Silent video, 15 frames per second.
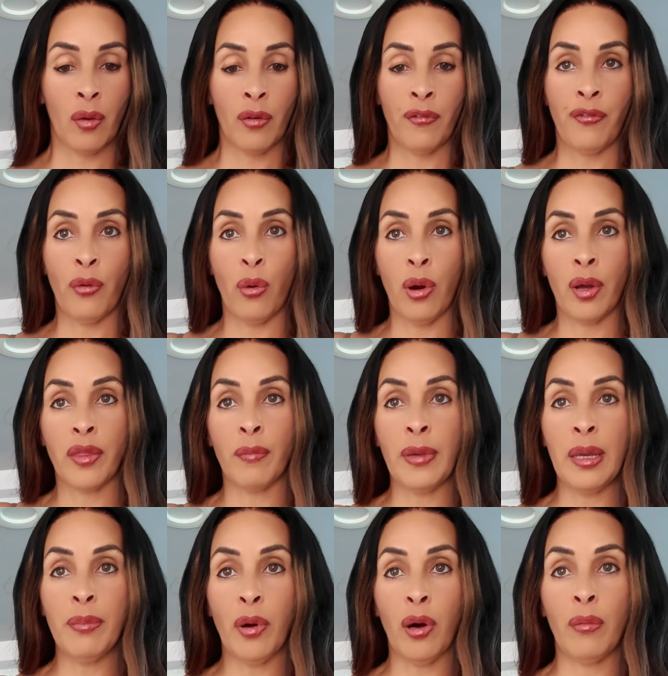for the
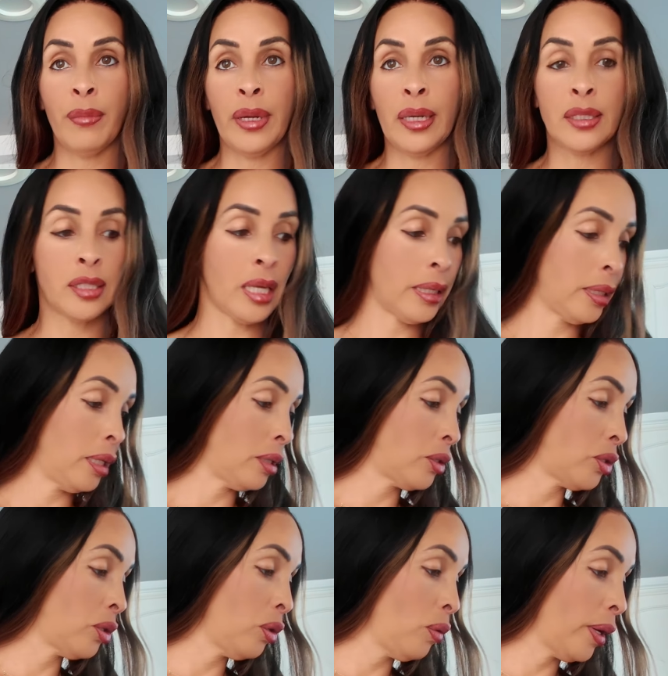meatball mix, I need
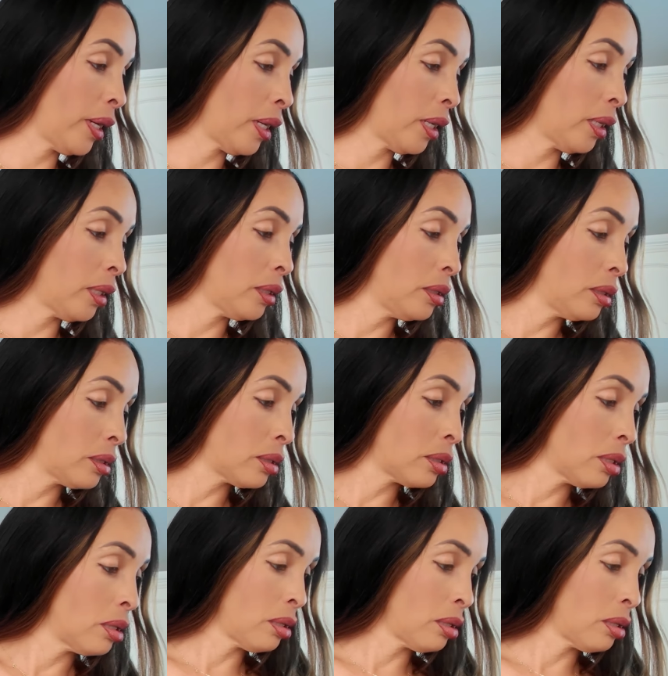2 eggs,